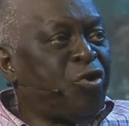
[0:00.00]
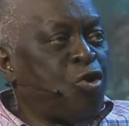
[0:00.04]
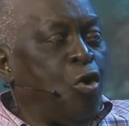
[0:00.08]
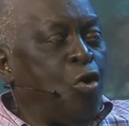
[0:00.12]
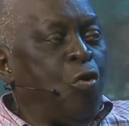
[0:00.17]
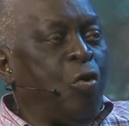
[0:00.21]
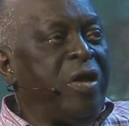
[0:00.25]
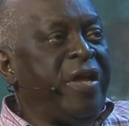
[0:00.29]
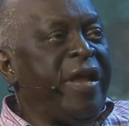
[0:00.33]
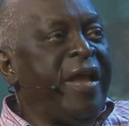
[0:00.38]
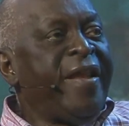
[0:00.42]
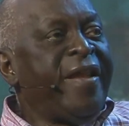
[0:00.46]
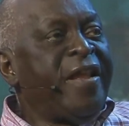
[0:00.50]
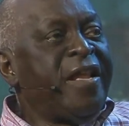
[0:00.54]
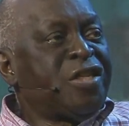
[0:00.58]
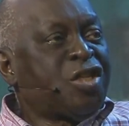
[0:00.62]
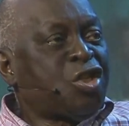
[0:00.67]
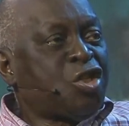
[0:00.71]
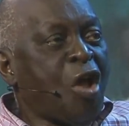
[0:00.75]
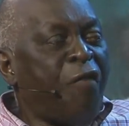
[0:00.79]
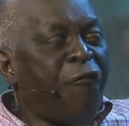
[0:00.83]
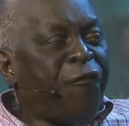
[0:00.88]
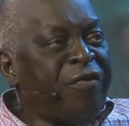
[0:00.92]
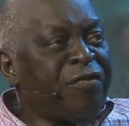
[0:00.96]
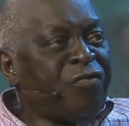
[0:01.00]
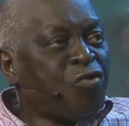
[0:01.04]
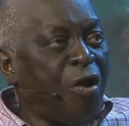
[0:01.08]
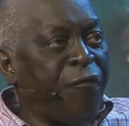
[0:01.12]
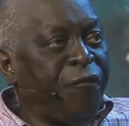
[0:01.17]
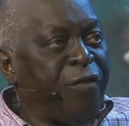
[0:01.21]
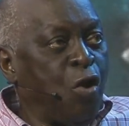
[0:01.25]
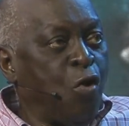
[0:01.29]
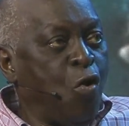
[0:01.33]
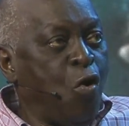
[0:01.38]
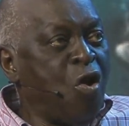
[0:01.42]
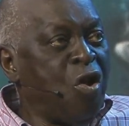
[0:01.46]
in the surface of the
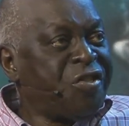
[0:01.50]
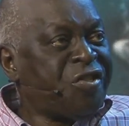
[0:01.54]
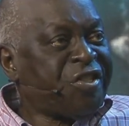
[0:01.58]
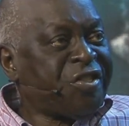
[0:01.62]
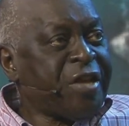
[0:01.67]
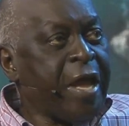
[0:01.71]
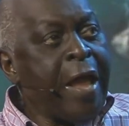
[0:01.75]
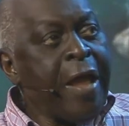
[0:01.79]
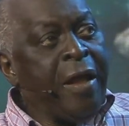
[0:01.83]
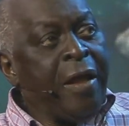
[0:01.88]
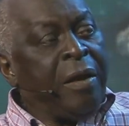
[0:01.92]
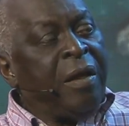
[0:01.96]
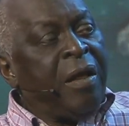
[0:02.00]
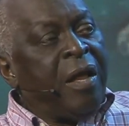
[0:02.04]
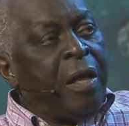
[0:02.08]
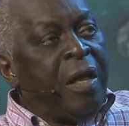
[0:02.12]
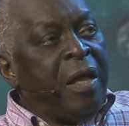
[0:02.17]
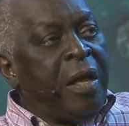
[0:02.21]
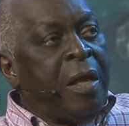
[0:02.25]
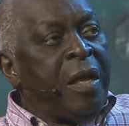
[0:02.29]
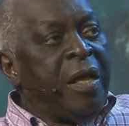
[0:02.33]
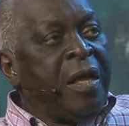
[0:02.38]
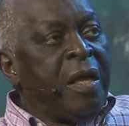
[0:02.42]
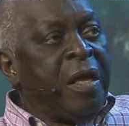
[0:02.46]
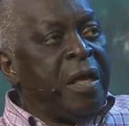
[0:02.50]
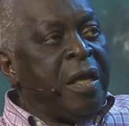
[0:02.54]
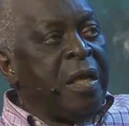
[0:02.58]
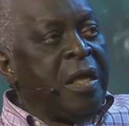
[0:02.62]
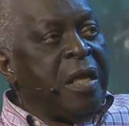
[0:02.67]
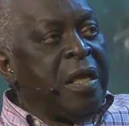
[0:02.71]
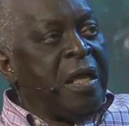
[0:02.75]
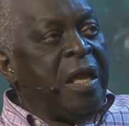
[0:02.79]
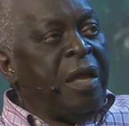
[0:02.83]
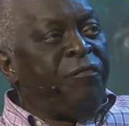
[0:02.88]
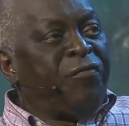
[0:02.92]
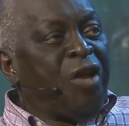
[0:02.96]
whole cell.
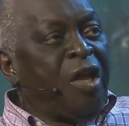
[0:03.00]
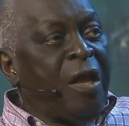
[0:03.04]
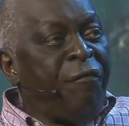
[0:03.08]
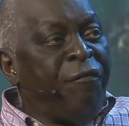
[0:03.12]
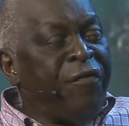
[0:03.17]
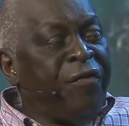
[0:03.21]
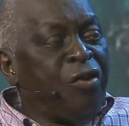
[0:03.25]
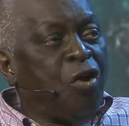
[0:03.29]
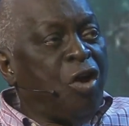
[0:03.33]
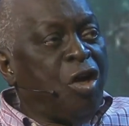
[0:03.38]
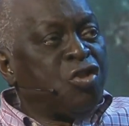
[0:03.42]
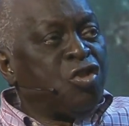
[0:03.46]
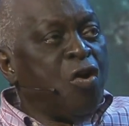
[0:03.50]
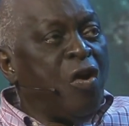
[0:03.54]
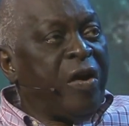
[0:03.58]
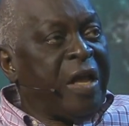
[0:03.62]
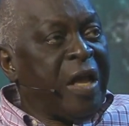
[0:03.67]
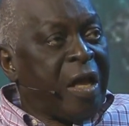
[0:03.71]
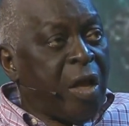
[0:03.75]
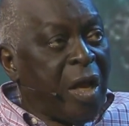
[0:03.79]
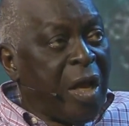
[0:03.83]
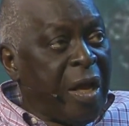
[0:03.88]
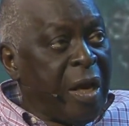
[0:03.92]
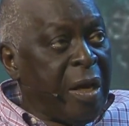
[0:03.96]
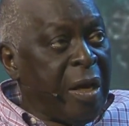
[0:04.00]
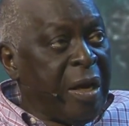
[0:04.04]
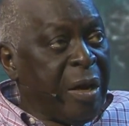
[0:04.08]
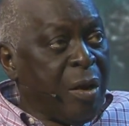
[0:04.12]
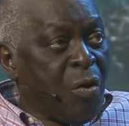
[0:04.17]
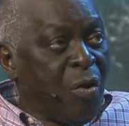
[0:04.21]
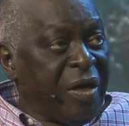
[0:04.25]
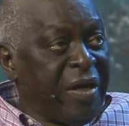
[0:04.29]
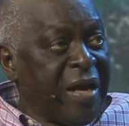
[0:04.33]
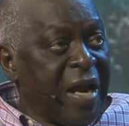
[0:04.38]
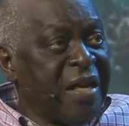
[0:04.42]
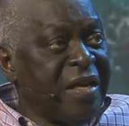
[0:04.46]
If it does not recognize
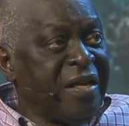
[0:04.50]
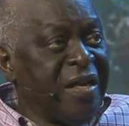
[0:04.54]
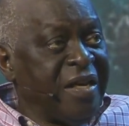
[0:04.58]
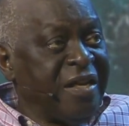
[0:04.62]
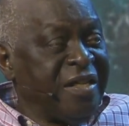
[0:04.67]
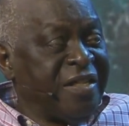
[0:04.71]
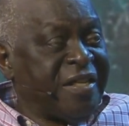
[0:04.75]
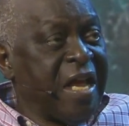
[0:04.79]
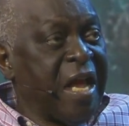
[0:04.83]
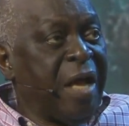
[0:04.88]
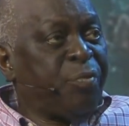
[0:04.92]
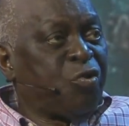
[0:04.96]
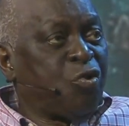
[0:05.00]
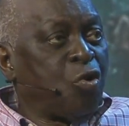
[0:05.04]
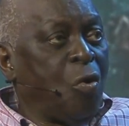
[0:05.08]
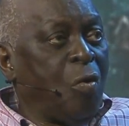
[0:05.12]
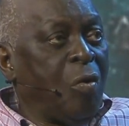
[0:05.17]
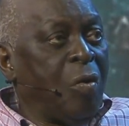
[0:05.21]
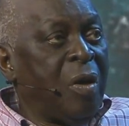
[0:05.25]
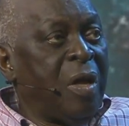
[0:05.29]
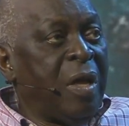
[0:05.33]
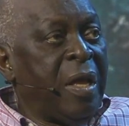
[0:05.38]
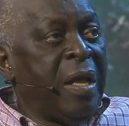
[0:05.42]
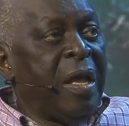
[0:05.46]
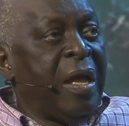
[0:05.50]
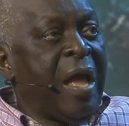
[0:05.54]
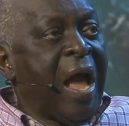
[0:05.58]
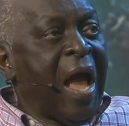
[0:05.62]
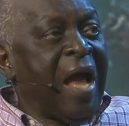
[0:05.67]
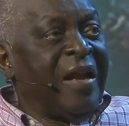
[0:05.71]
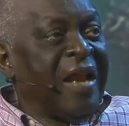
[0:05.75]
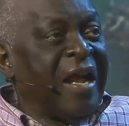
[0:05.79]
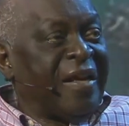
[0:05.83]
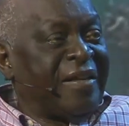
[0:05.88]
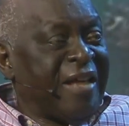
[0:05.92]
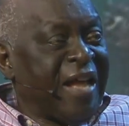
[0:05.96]
the receptor, an
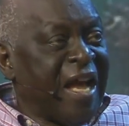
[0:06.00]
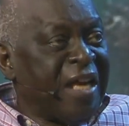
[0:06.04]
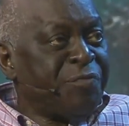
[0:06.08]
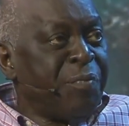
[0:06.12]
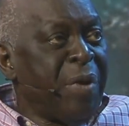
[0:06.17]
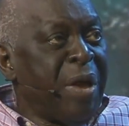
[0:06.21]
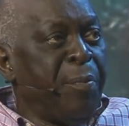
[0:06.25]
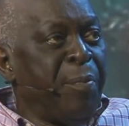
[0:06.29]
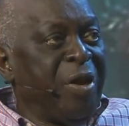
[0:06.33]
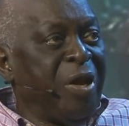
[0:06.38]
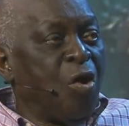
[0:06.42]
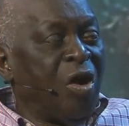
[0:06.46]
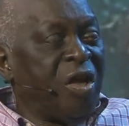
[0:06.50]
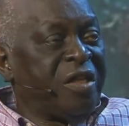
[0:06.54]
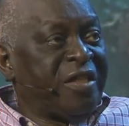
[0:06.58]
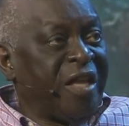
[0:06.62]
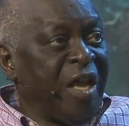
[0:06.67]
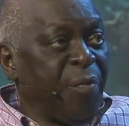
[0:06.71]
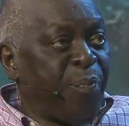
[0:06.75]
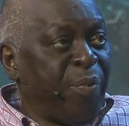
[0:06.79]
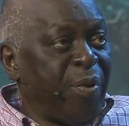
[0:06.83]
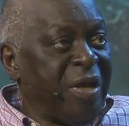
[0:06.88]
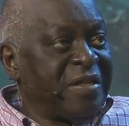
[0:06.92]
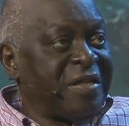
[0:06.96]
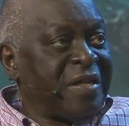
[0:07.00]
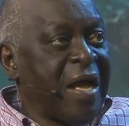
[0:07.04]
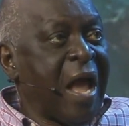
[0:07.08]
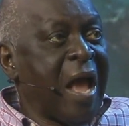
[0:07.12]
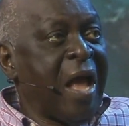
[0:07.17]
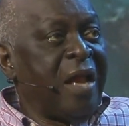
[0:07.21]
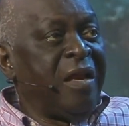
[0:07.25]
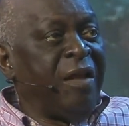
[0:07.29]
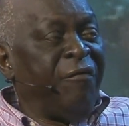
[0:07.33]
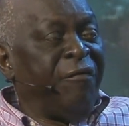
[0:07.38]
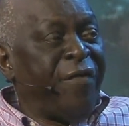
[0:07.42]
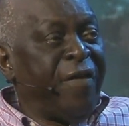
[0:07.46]
attachment may not take place, an
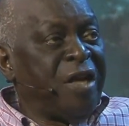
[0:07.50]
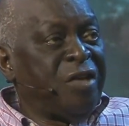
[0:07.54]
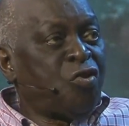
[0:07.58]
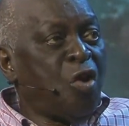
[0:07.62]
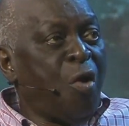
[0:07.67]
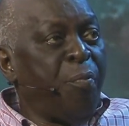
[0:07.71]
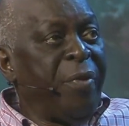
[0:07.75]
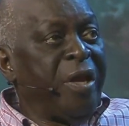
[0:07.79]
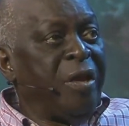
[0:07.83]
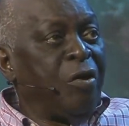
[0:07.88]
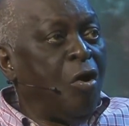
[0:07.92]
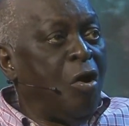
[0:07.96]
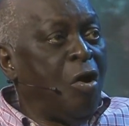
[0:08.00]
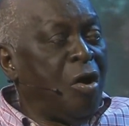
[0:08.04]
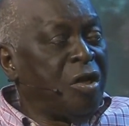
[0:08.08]
infection may not